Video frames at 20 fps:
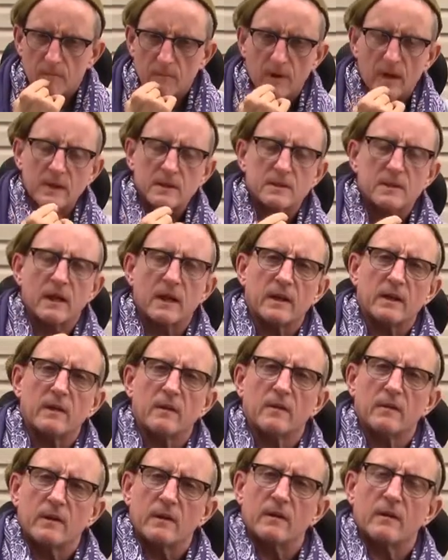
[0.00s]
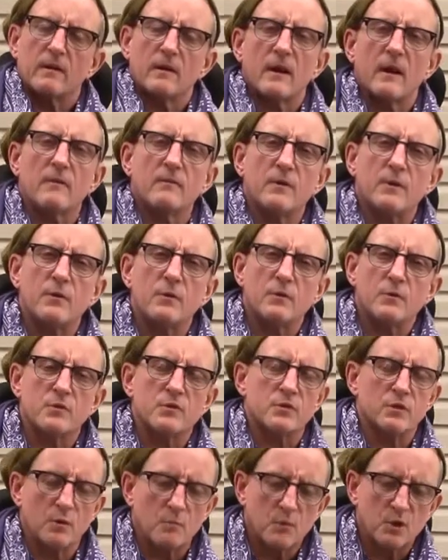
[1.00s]
Finds that you have to do
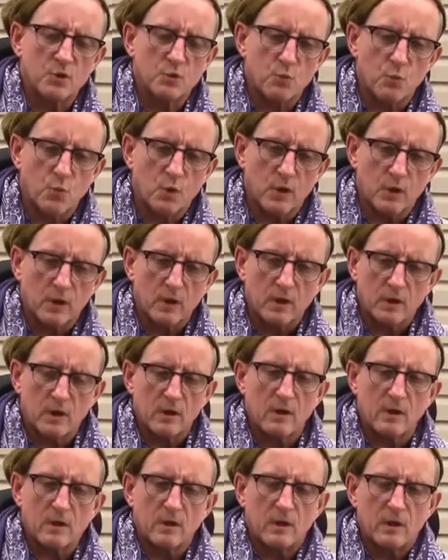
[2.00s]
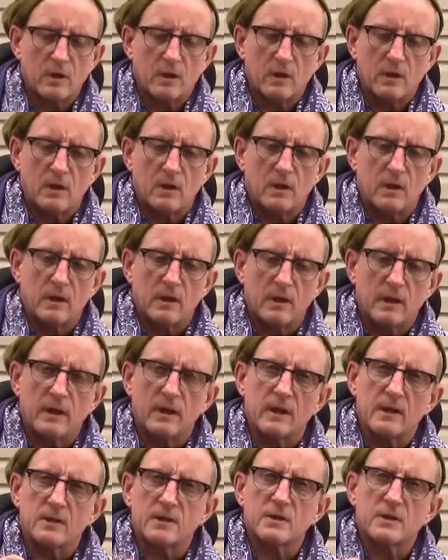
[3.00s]
so much work to
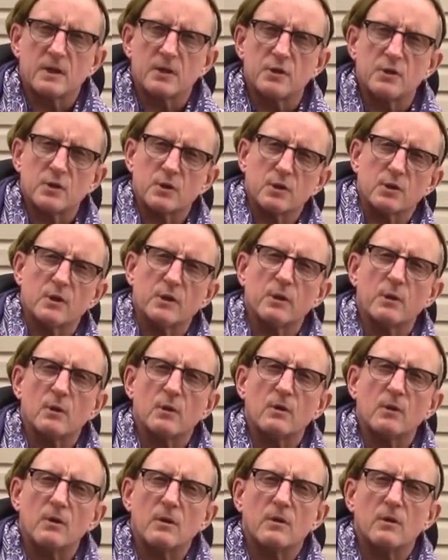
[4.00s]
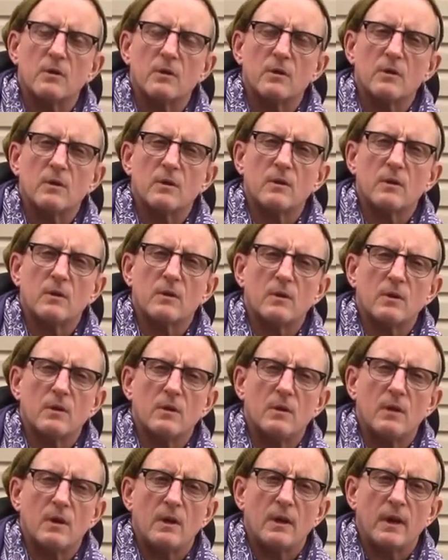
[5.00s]
get such little
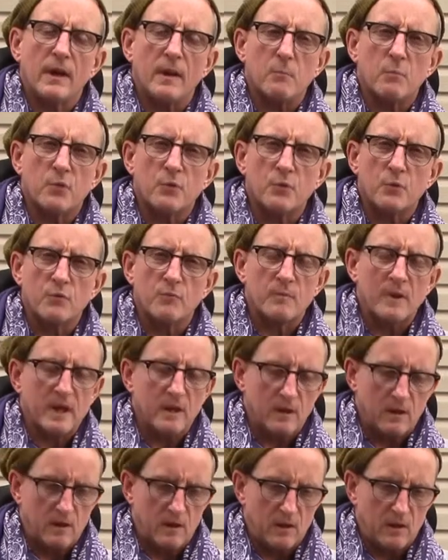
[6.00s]
improvement.